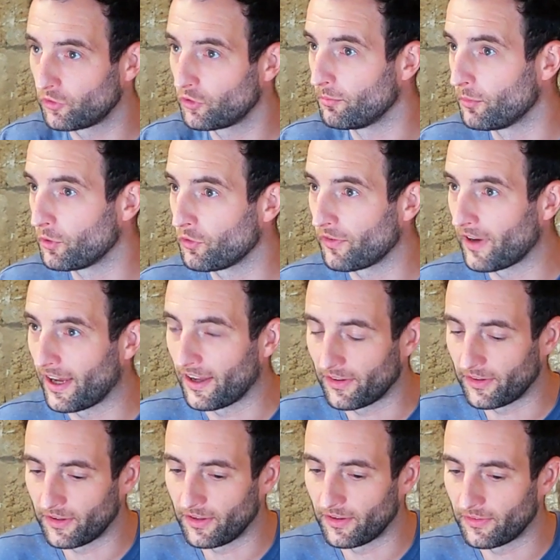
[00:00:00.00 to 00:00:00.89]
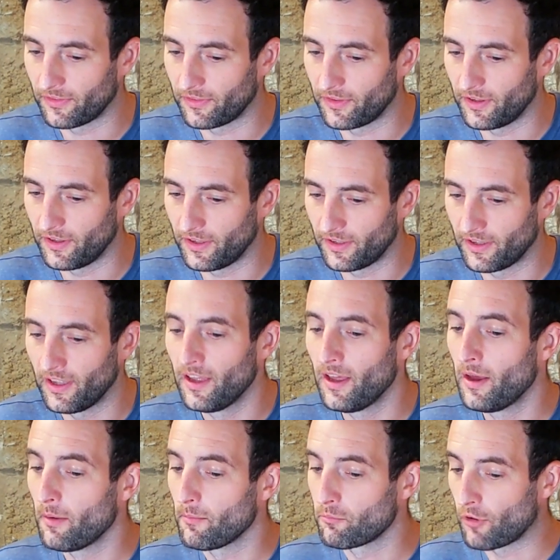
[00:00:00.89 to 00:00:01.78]
to move out of
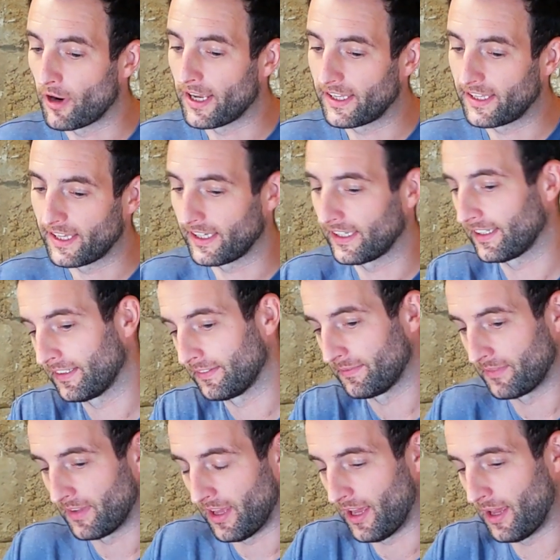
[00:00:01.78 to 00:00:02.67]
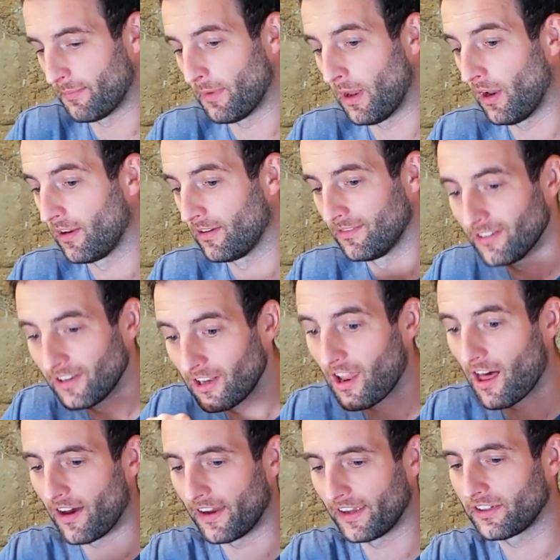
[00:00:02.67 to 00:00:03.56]
the braking
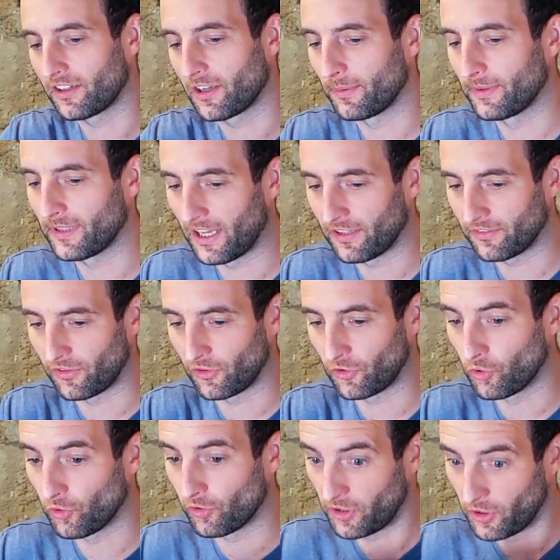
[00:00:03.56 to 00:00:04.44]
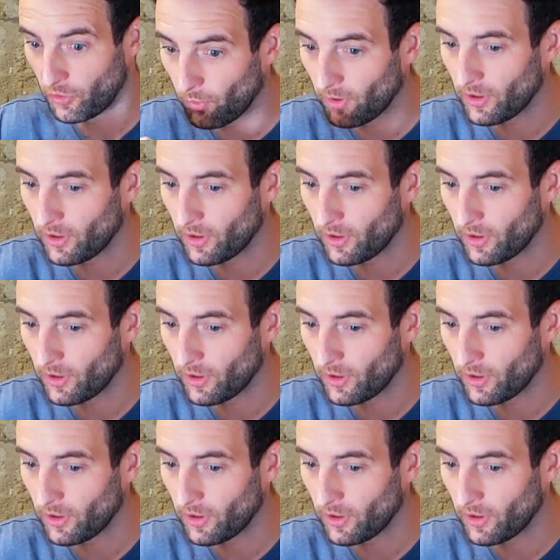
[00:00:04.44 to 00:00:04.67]
line coming down to the corner, you